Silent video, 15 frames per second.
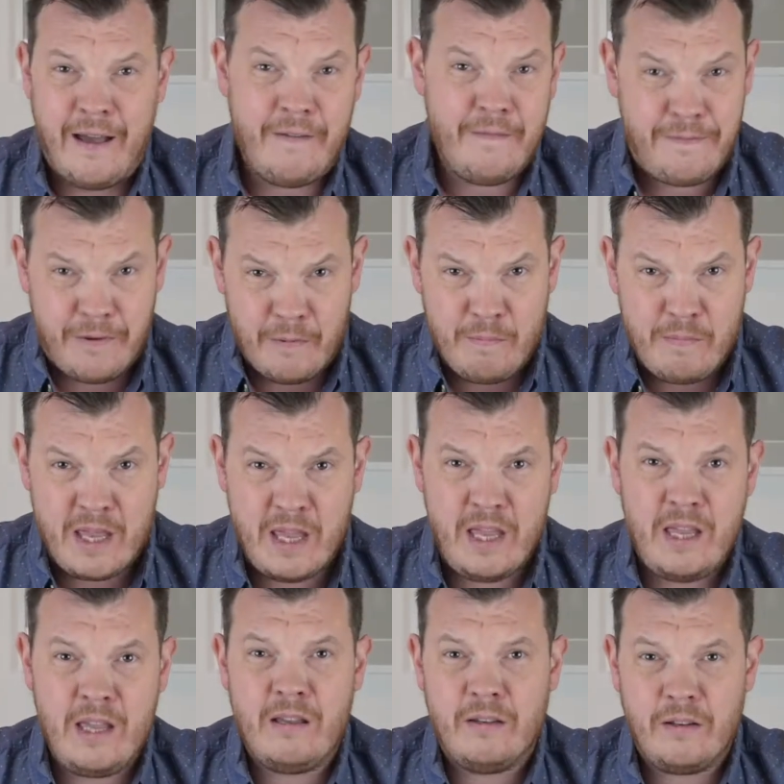For
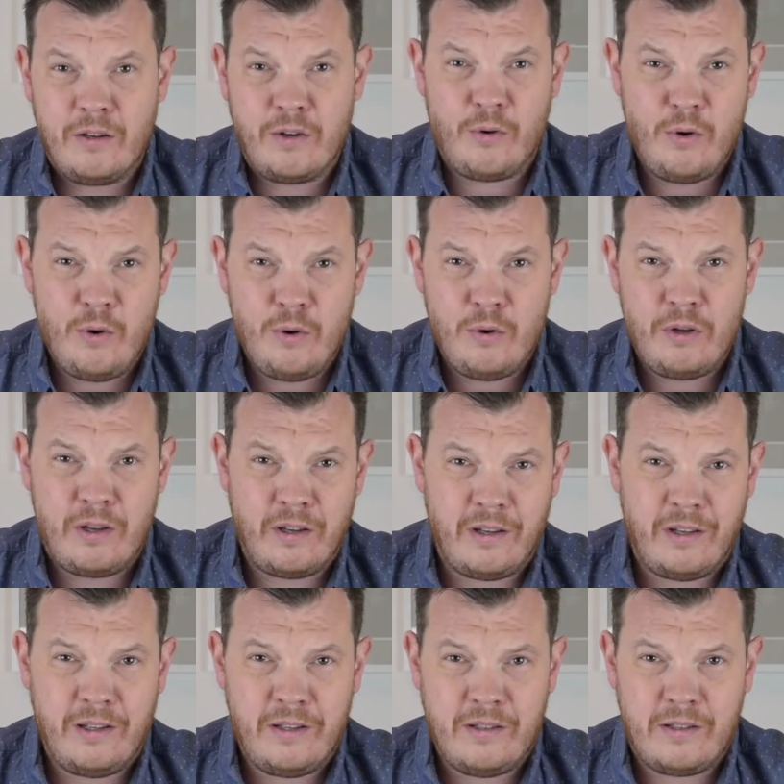me, Krug
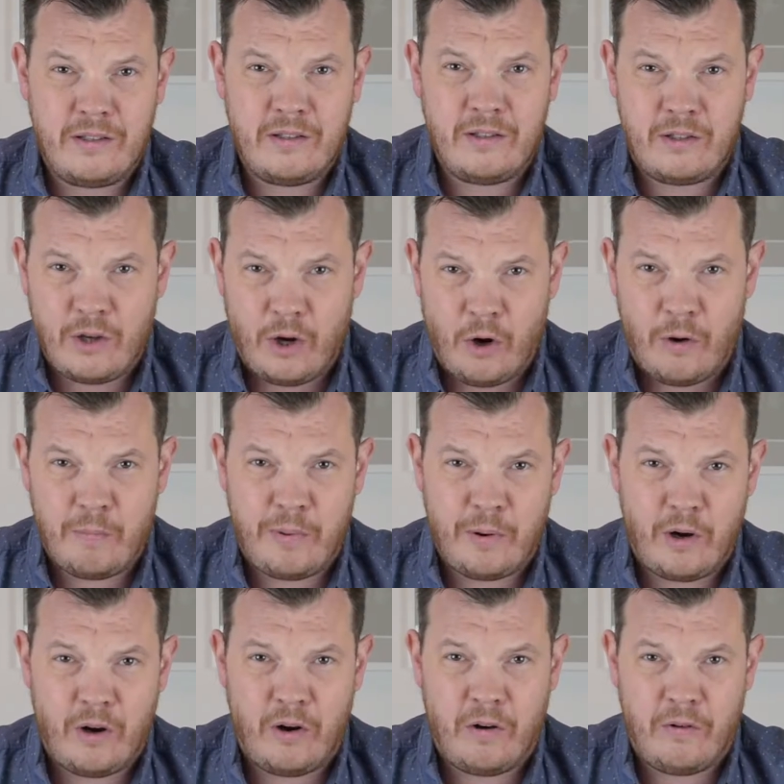is top
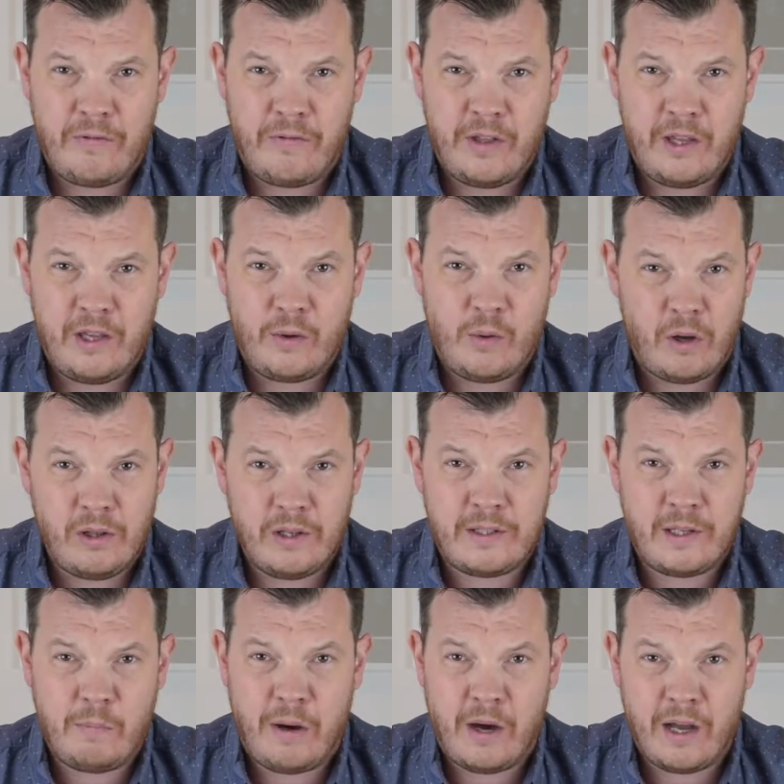of the
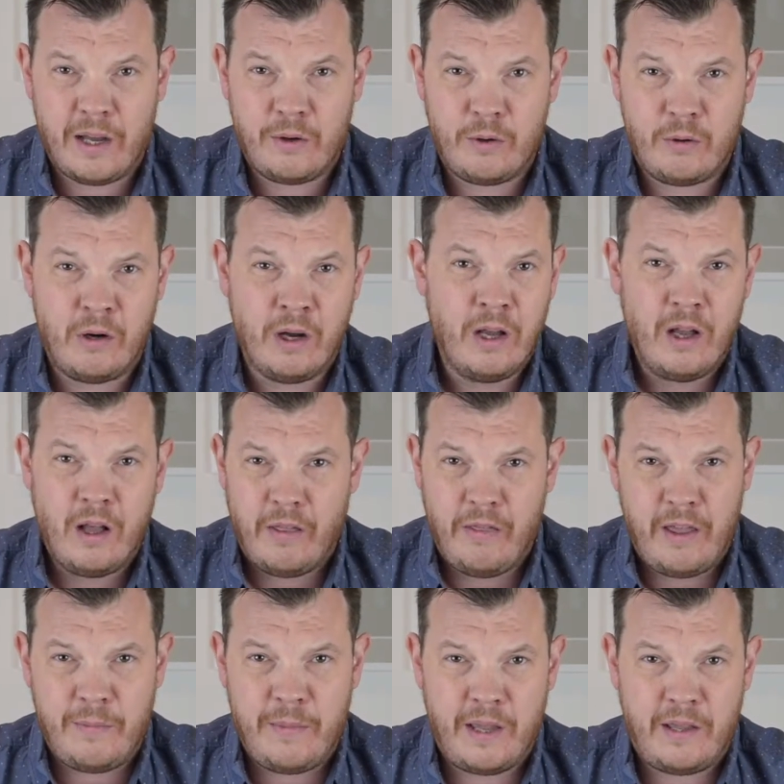quality pile.
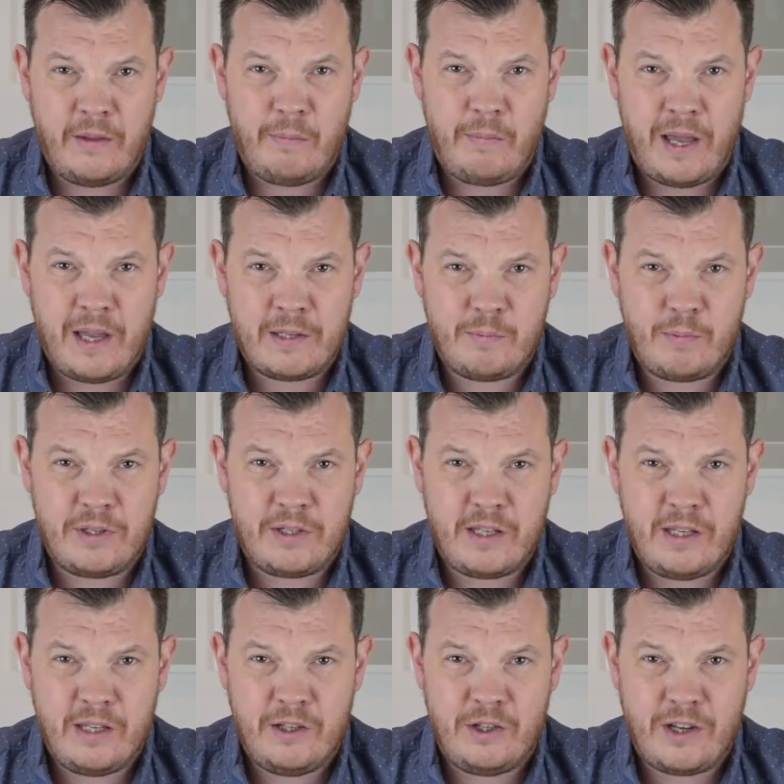They make the best
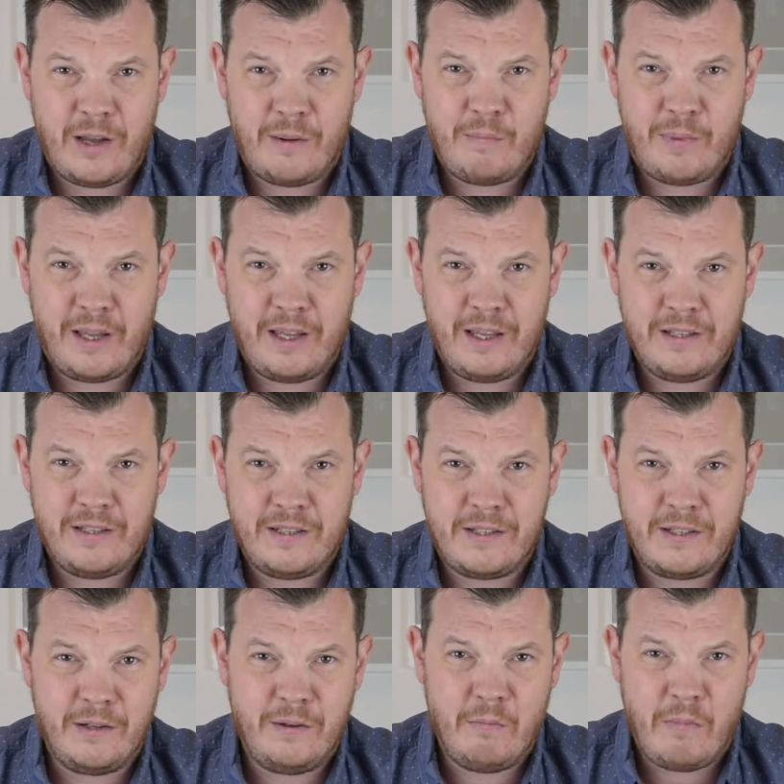prestige champagnes,
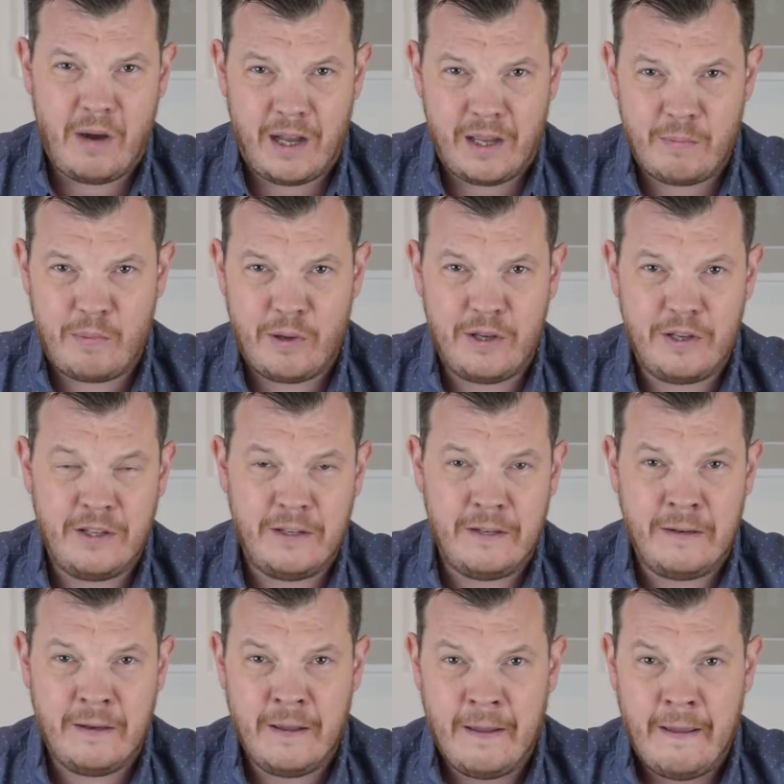in my
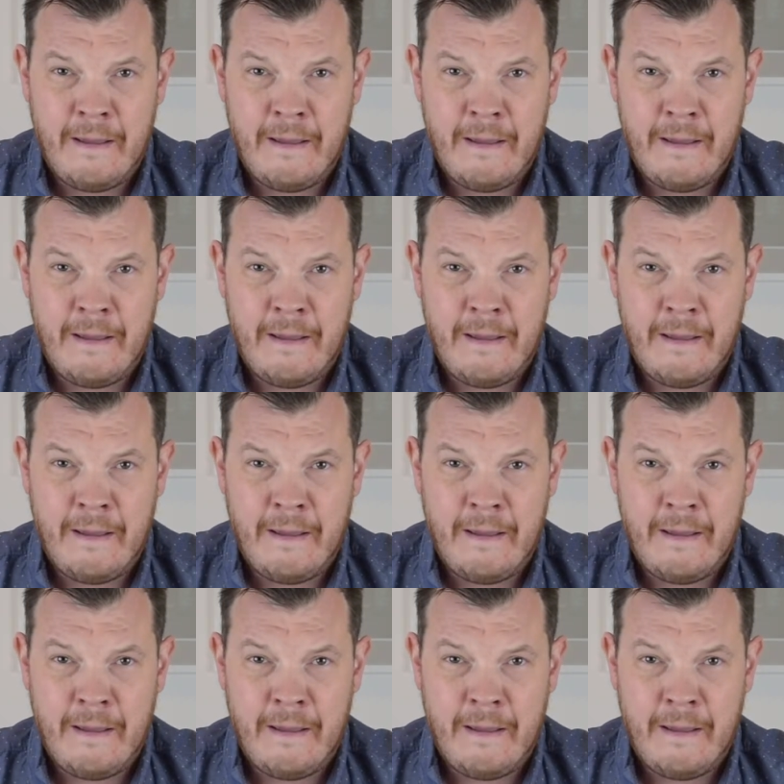opinion.